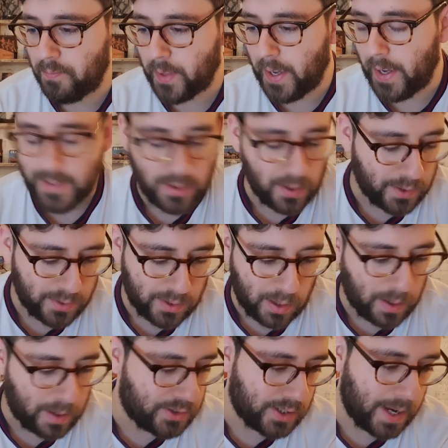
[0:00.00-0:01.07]
It's
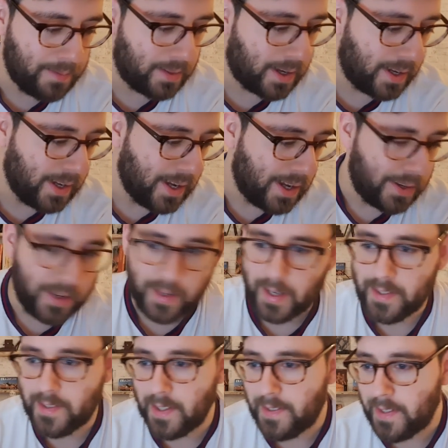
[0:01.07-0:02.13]
also a shame that
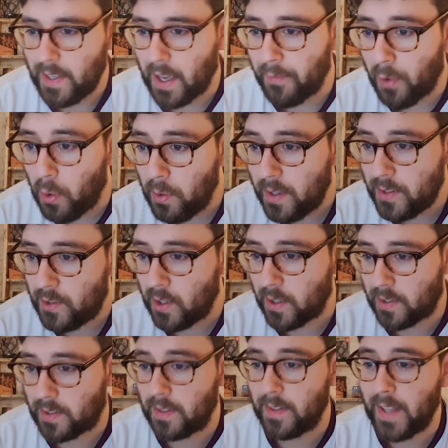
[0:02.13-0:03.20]
a City have only
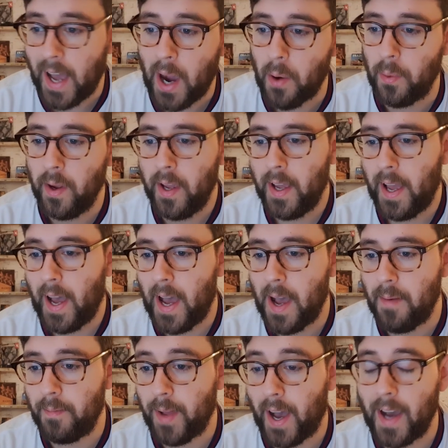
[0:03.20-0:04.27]
just now
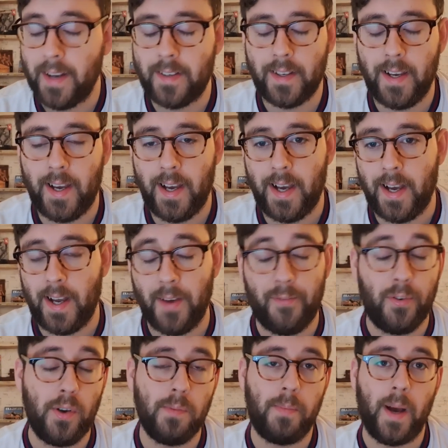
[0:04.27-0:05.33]
had a
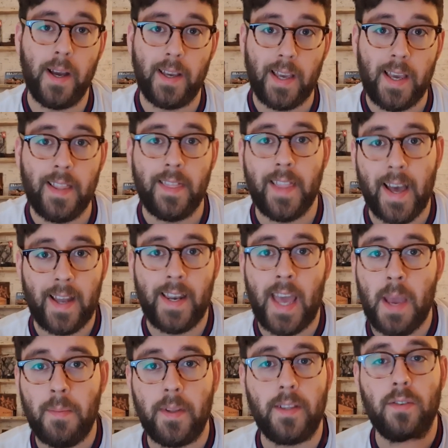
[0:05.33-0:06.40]
food bank in their
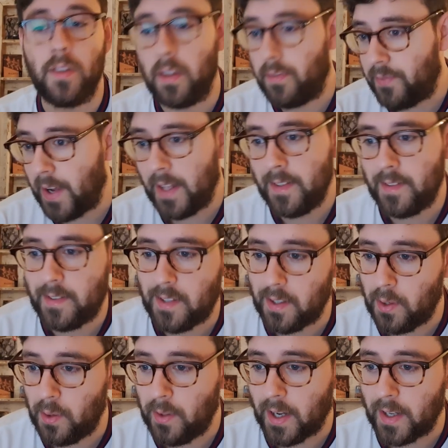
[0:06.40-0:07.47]
name, and it took the fans to
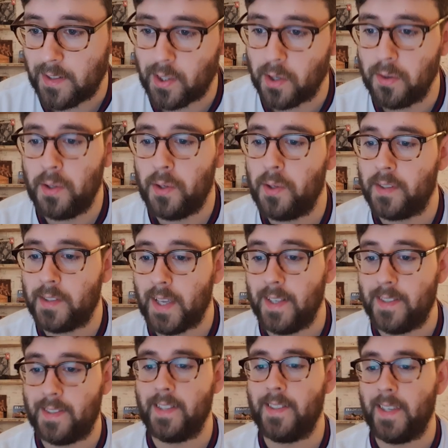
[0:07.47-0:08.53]
do that. Until New Year's
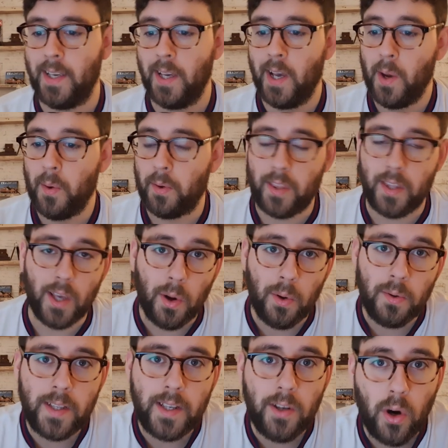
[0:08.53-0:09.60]
Day, City were the
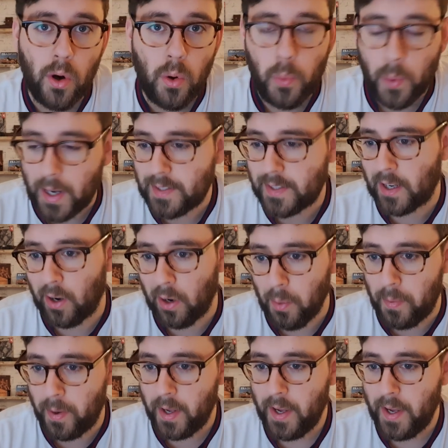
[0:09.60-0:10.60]
only North West club